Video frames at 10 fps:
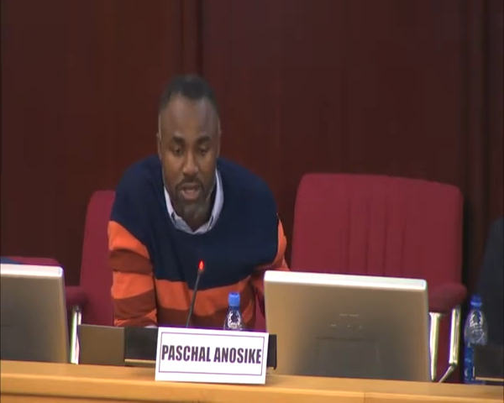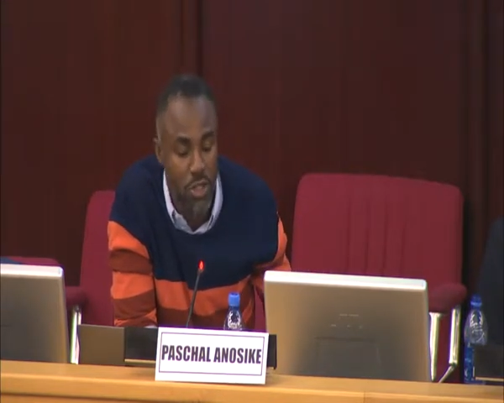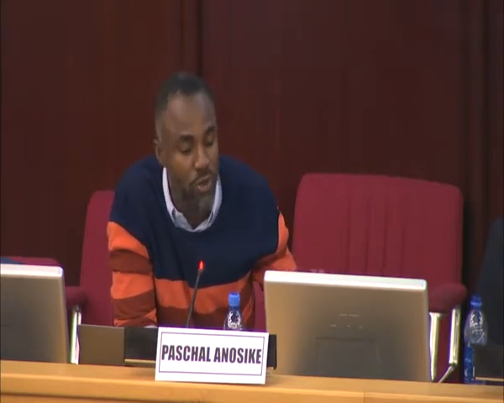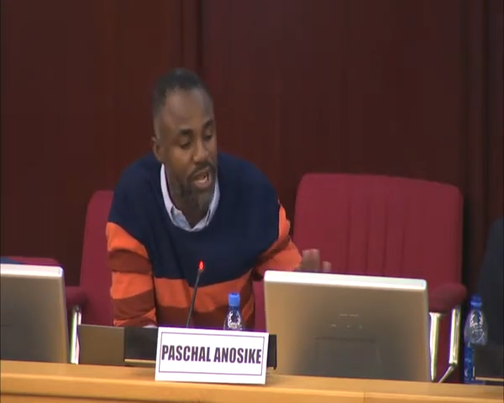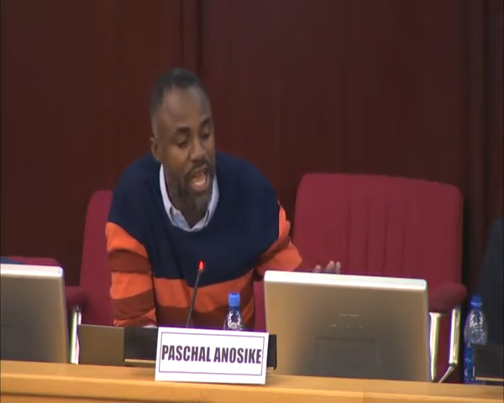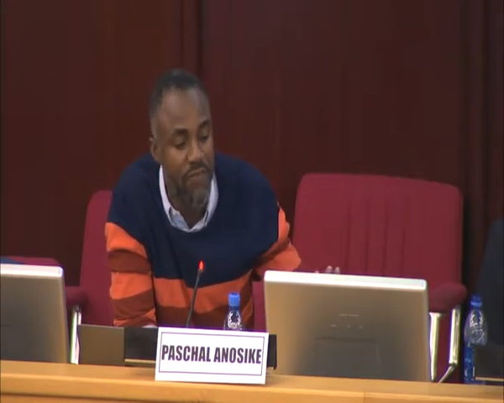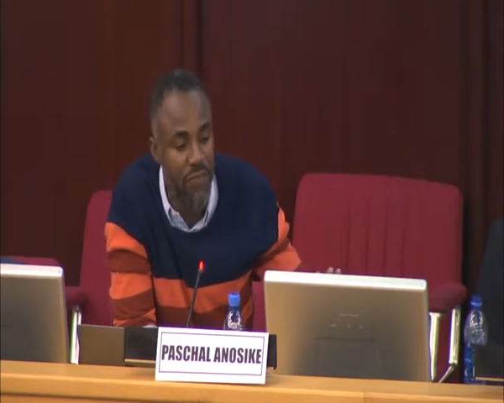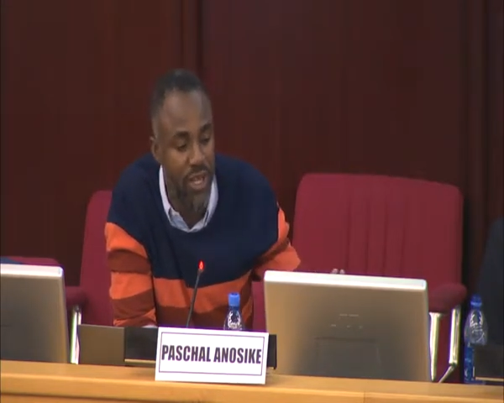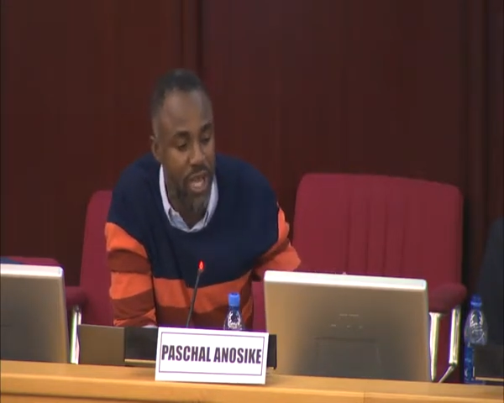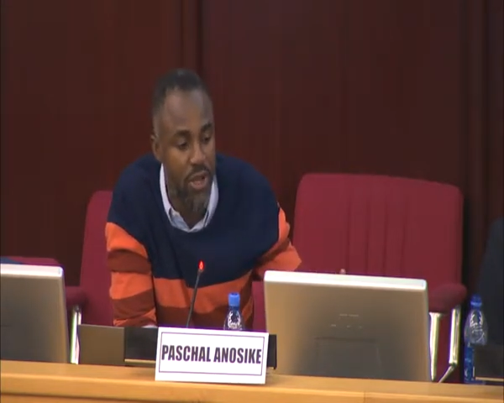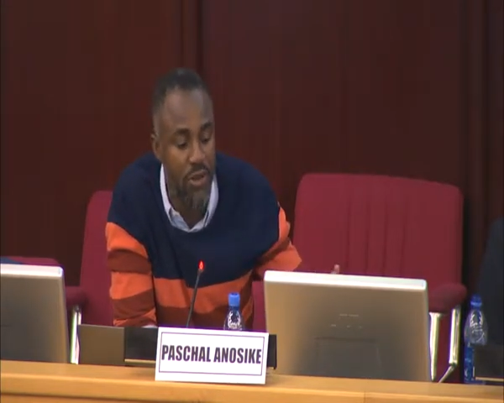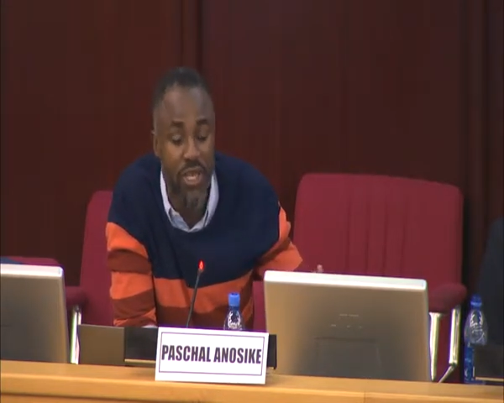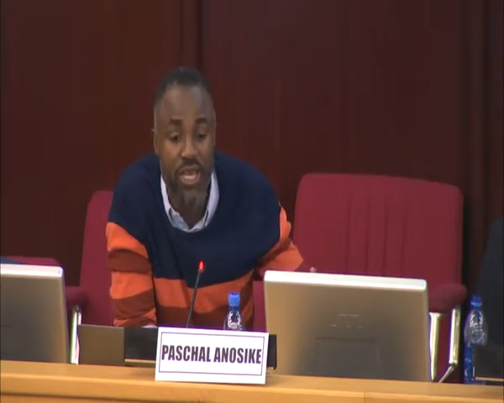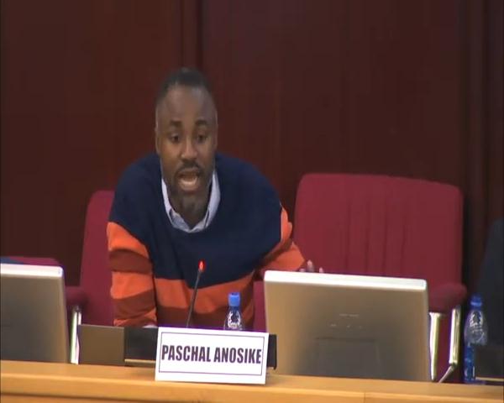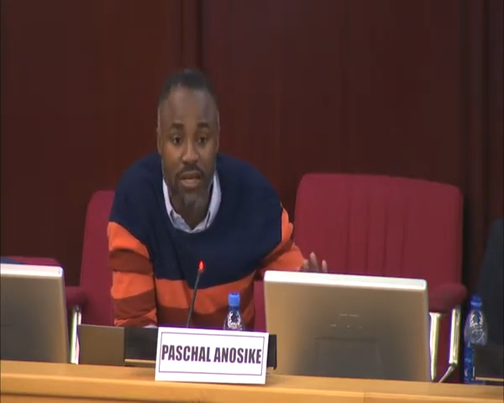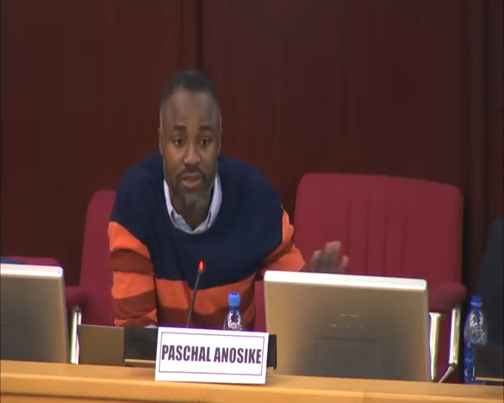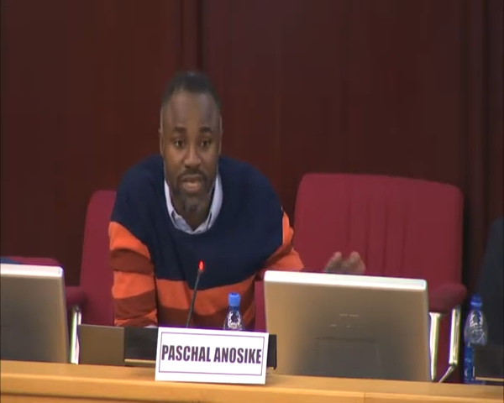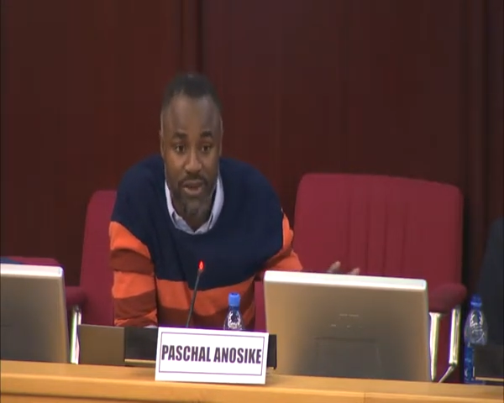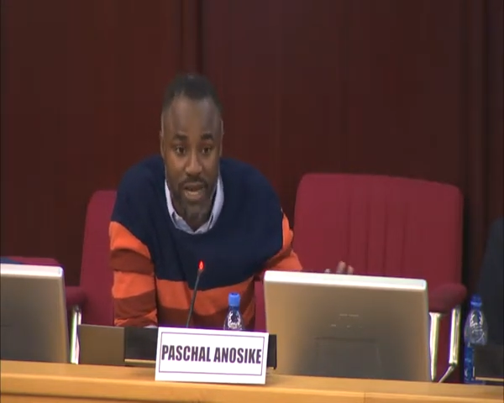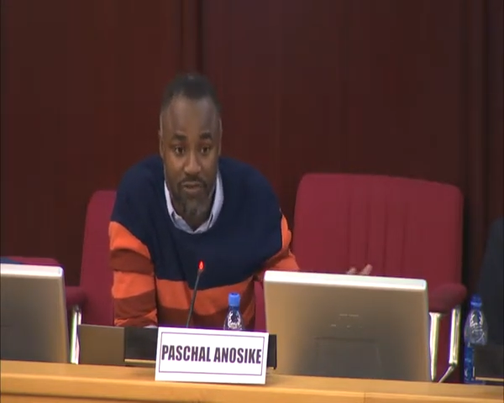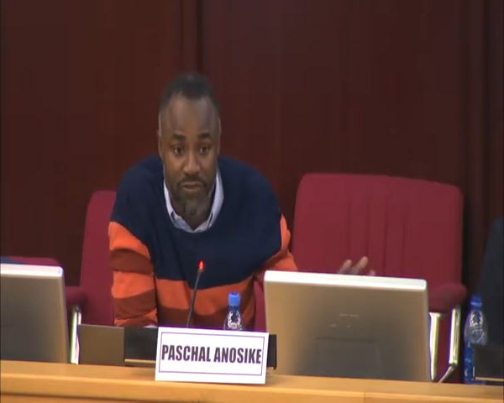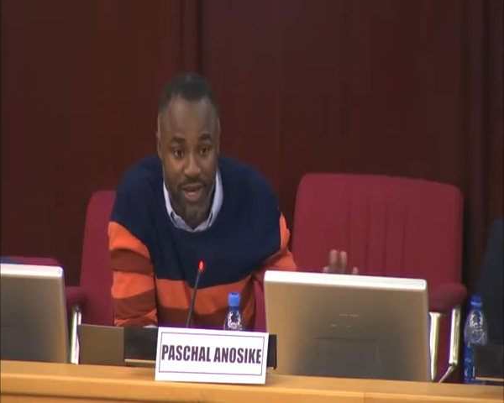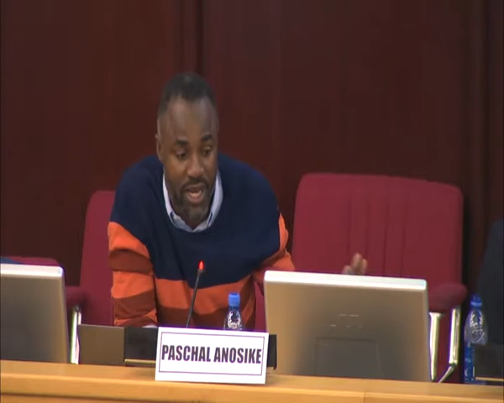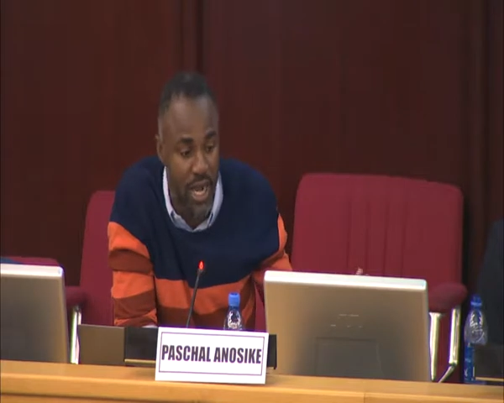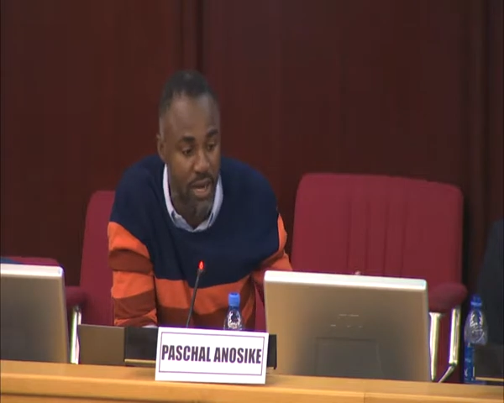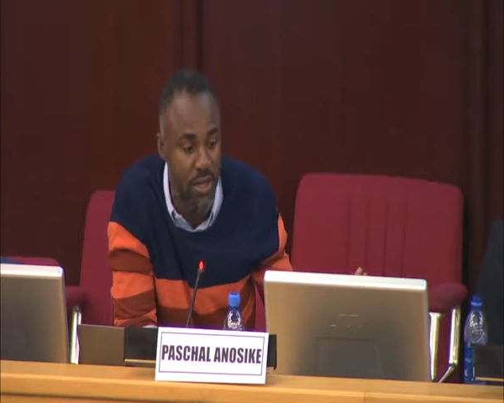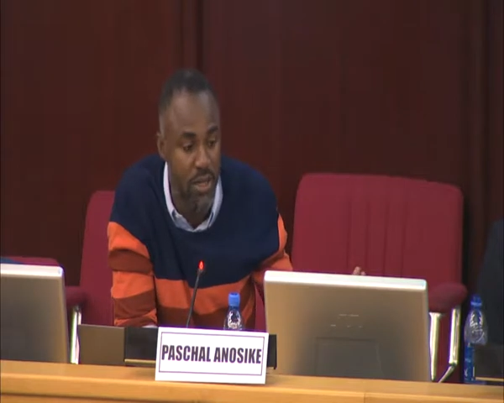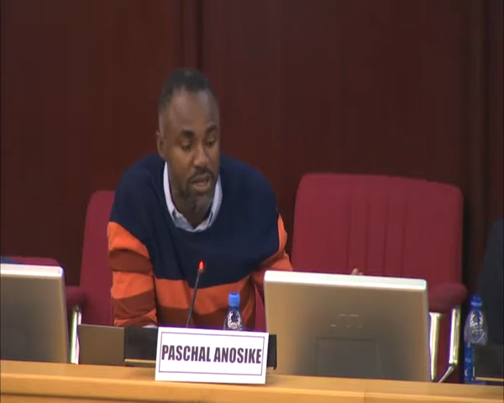So in Africa, you're looking at Southern Africa,